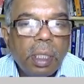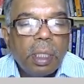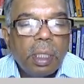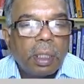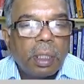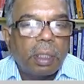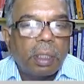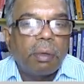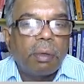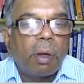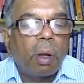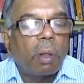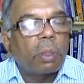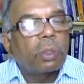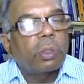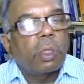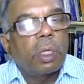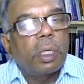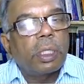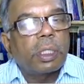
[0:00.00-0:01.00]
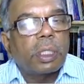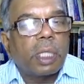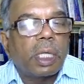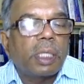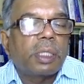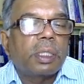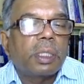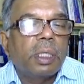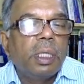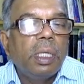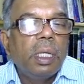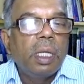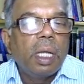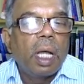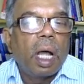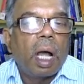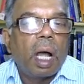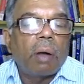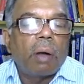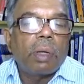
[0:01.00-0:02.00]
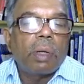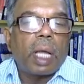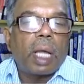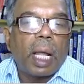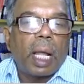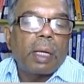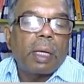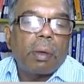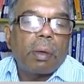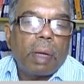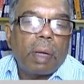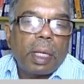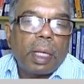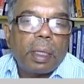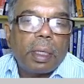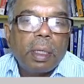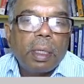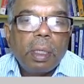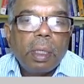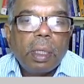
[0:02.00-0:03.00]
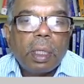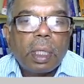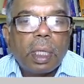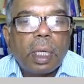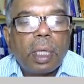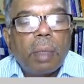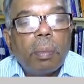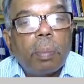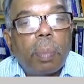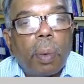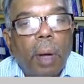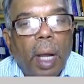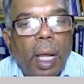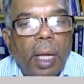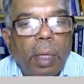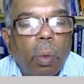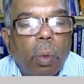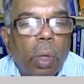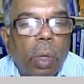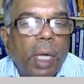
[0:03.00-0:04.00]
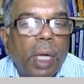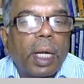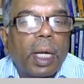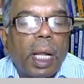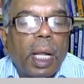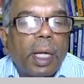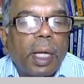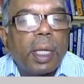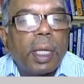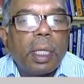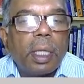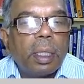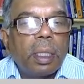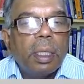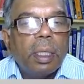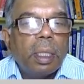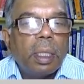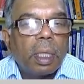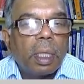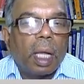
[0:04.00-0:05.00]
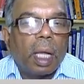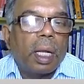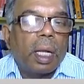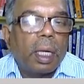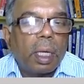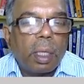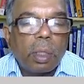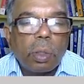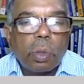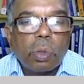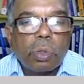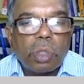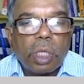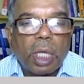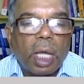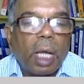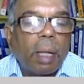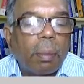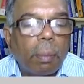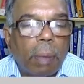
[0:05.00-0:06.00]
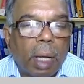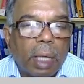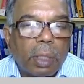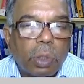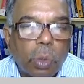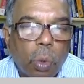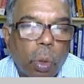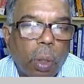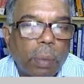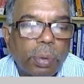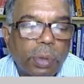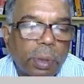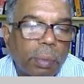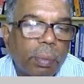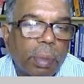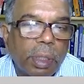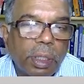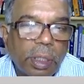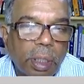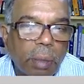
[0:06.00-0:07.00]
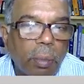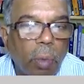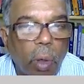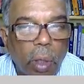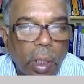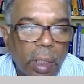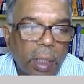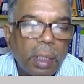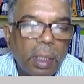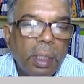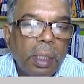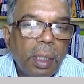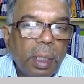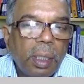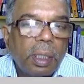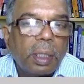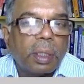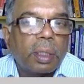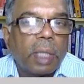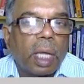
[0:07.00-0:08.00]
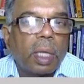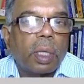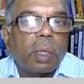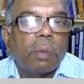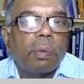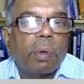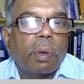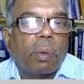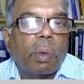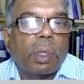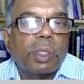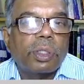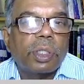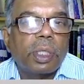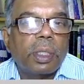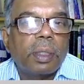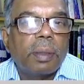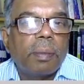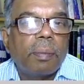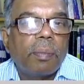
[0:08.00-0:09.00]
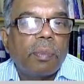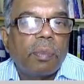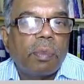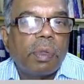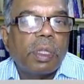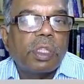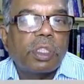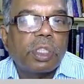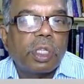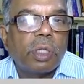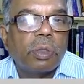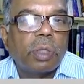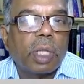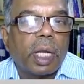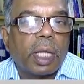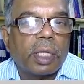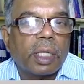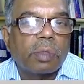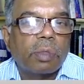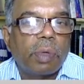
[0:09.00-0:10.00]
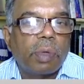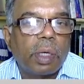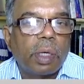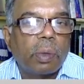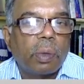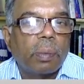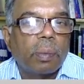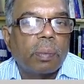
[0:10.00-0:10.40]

Then we will also discuss how to calculate implied volatility and using a Black-Scholes option pricing model. Thank you for watching. We will see you in the next video.